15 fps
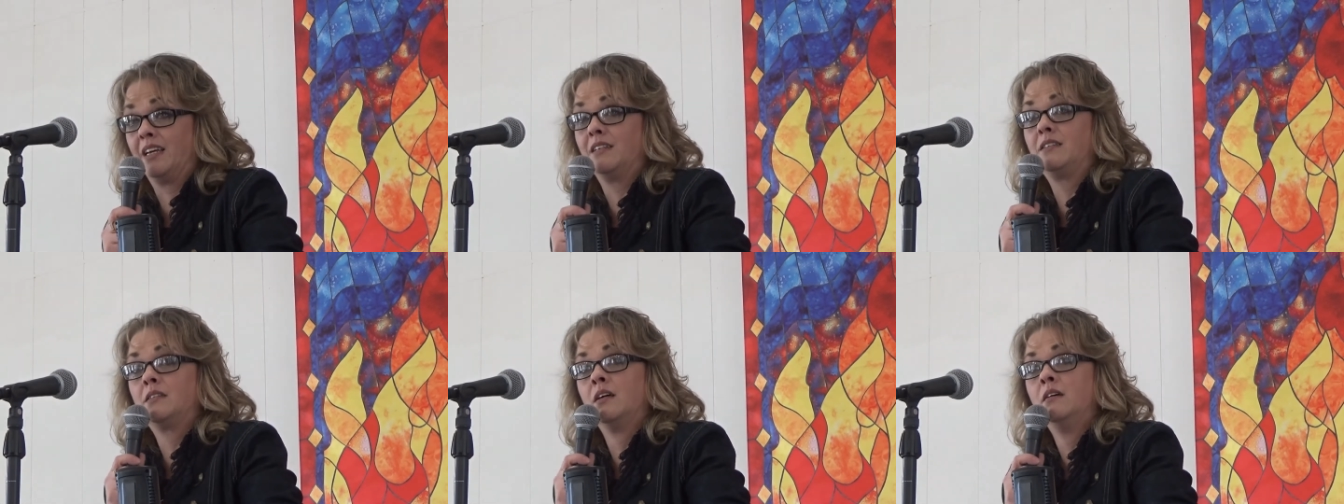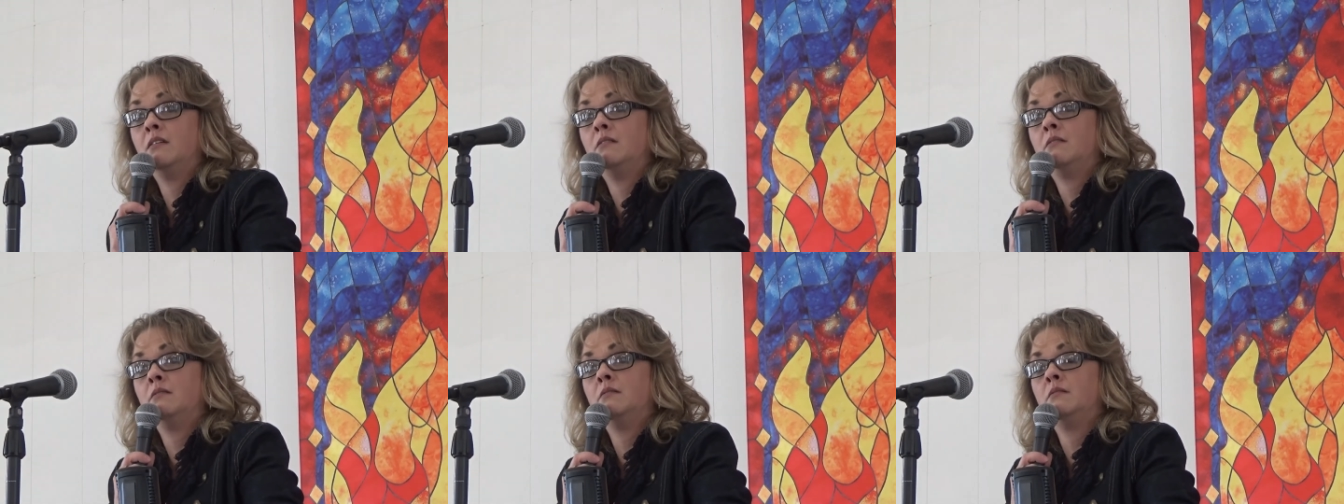it.
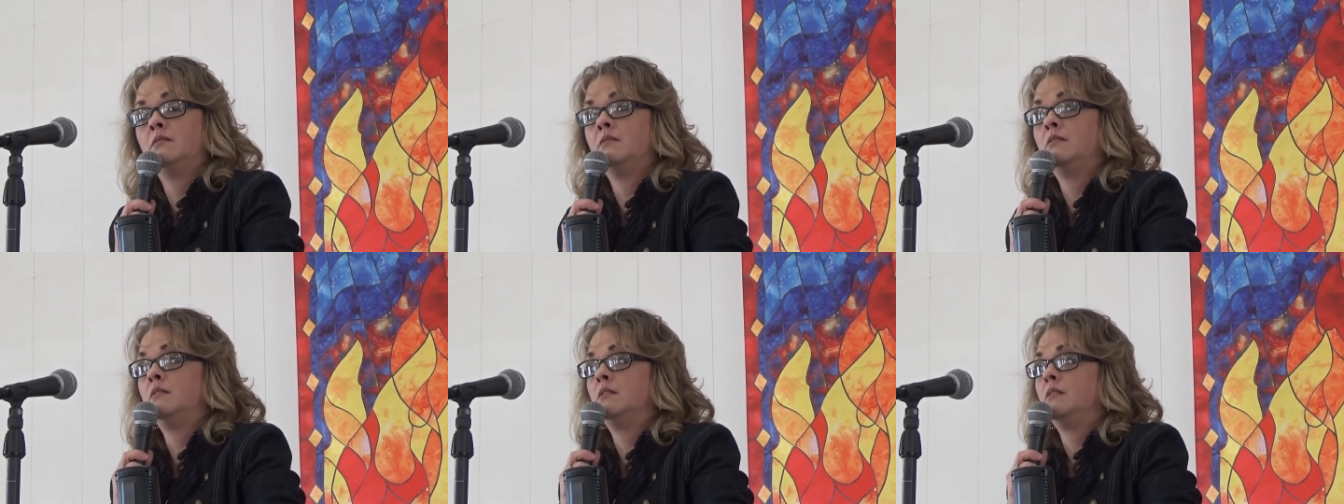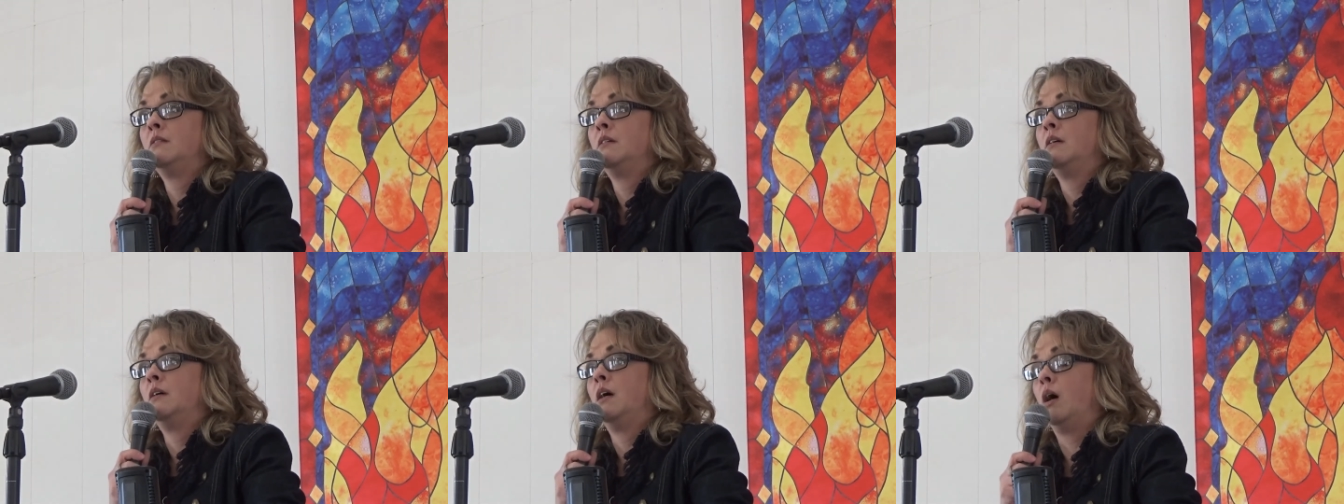
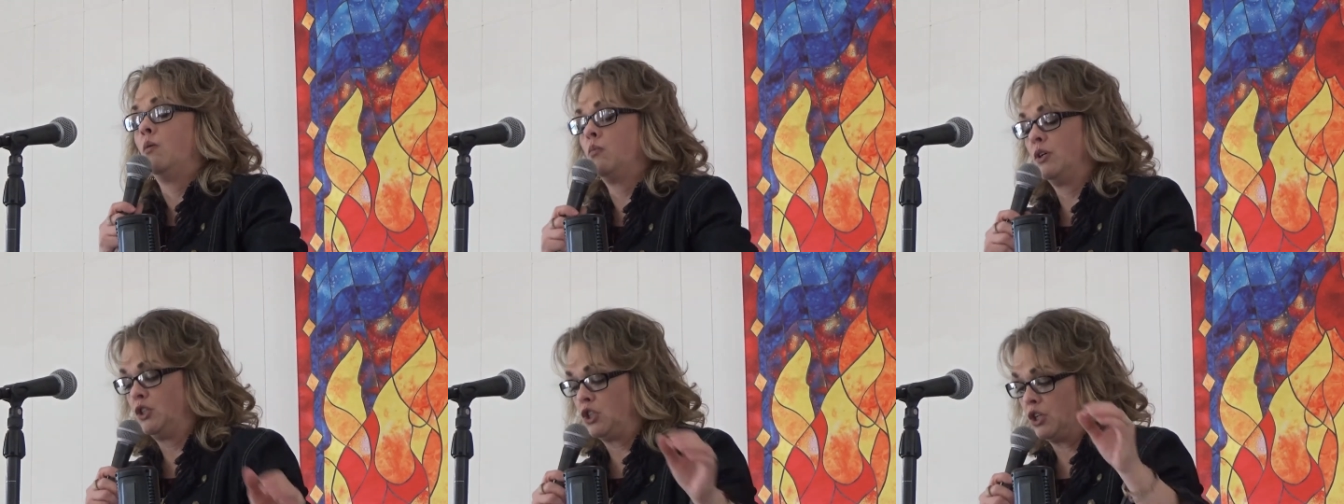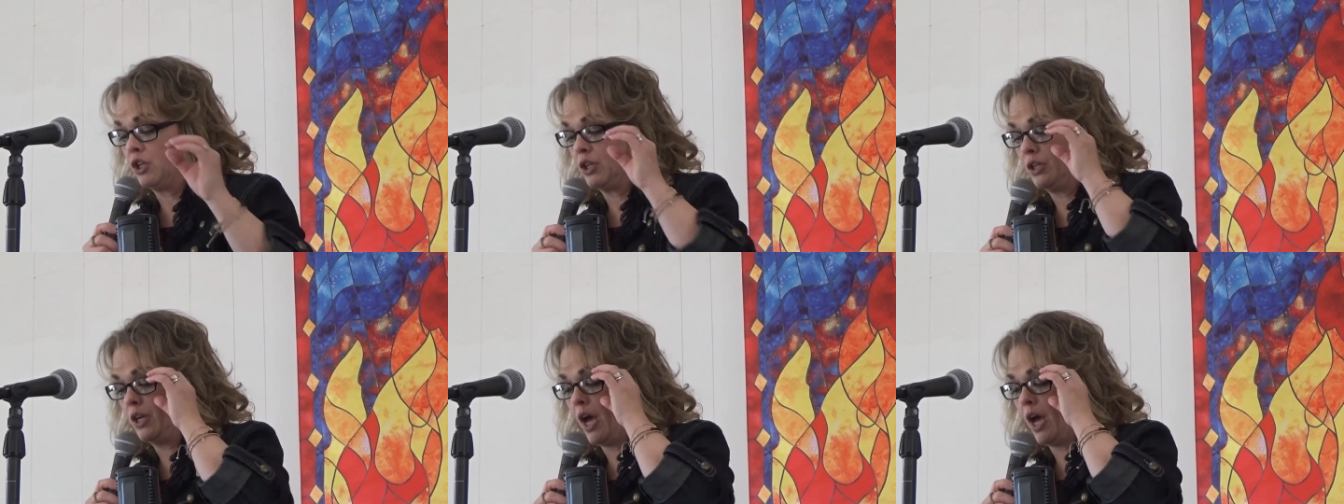I want you to